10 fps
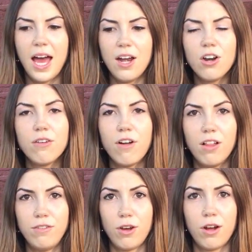I don't know if
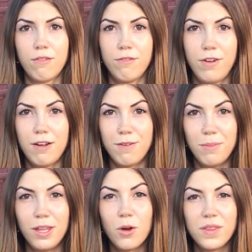all of you are very
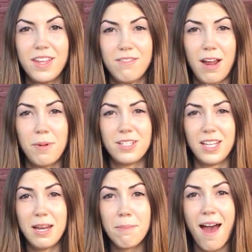familiar with the environmental
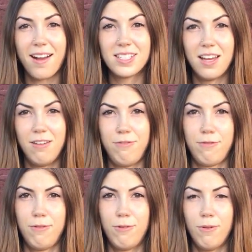impacts of
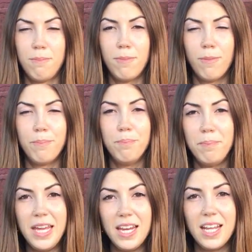
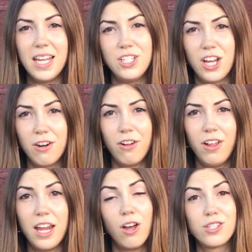meat in
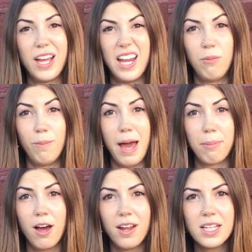general and also animal
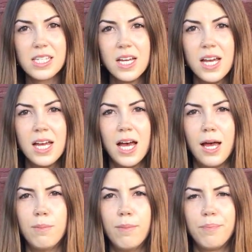byproducts,
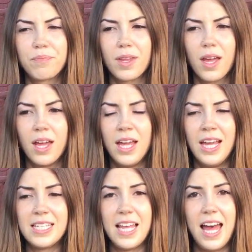um,
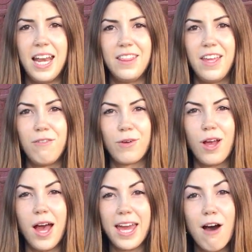is that they
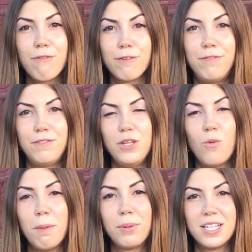account for
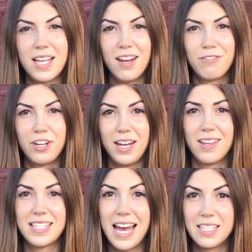51% of
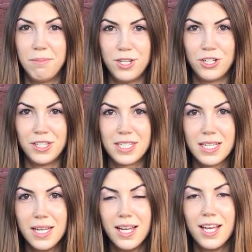greenhouse gas emissions.
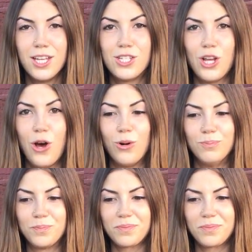So